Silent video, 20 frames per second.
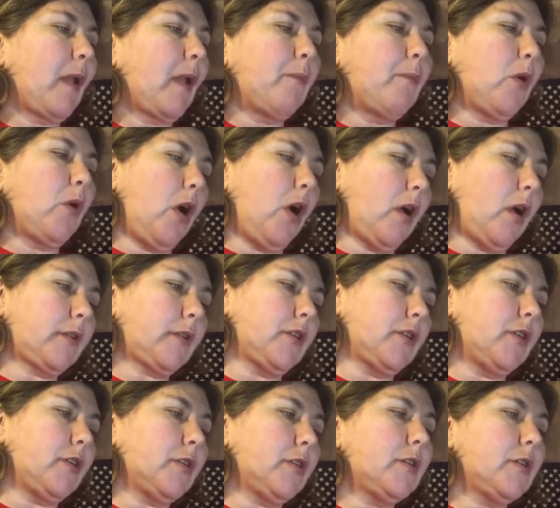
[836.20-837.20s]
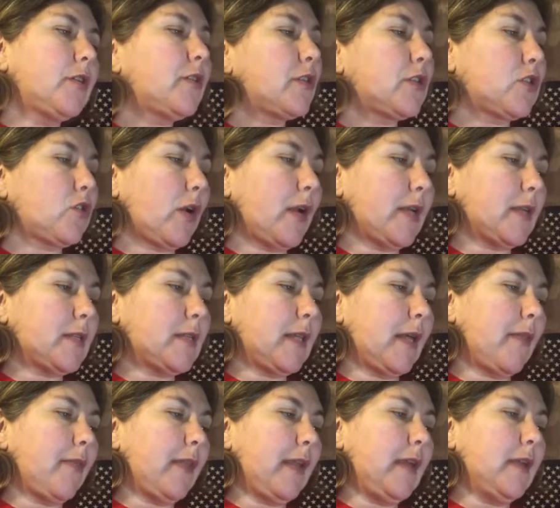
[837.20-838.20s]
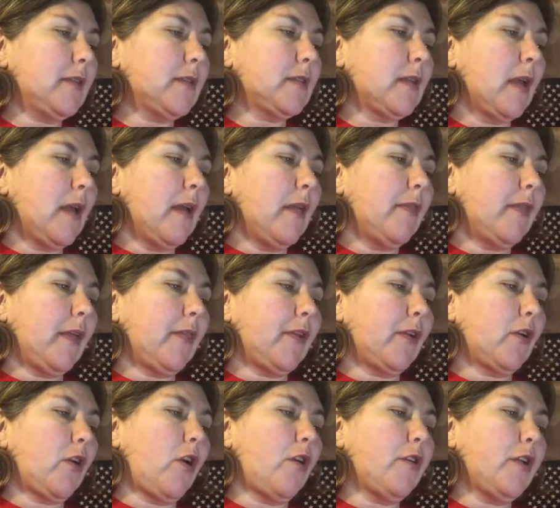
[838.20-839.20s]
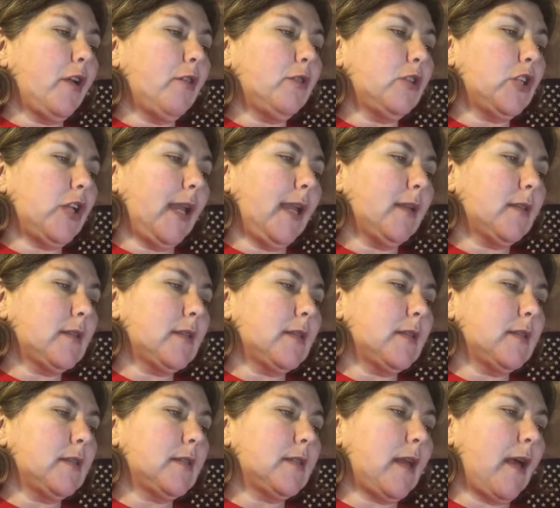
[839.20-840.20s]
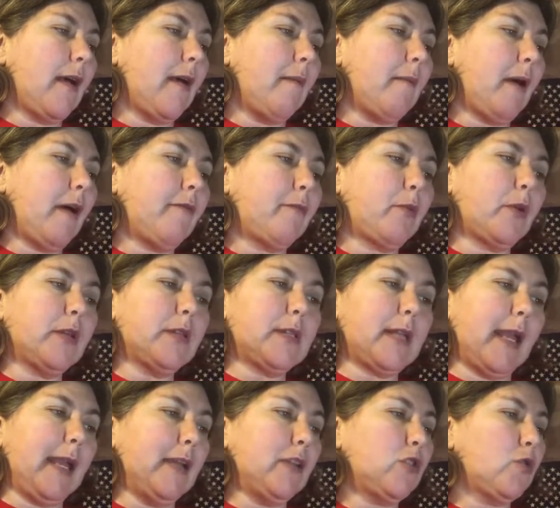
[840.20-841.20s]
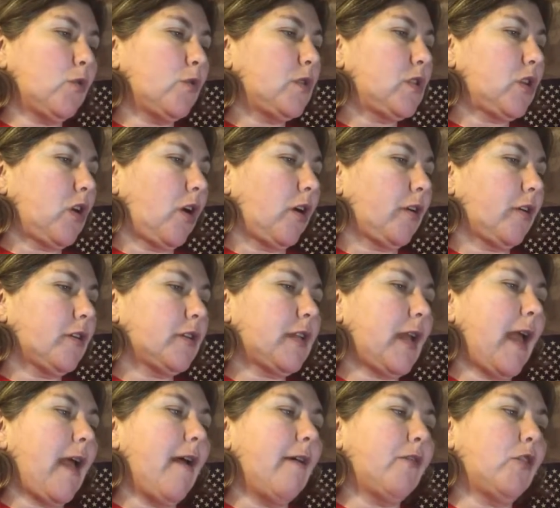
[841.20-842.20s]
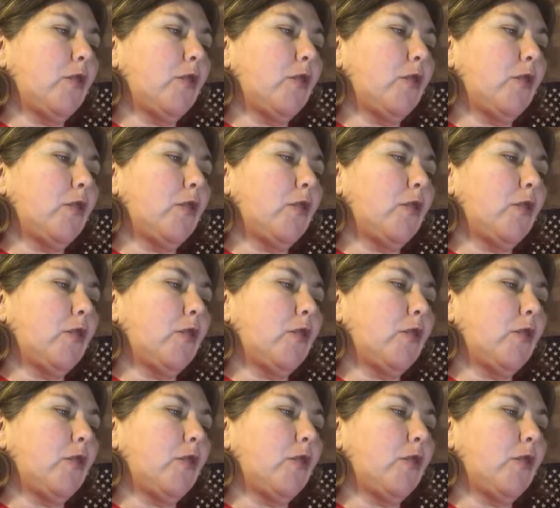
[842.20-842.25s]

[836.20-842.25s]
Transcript: Proctor stressed that there are no chances of Prince Andrew's daughters ever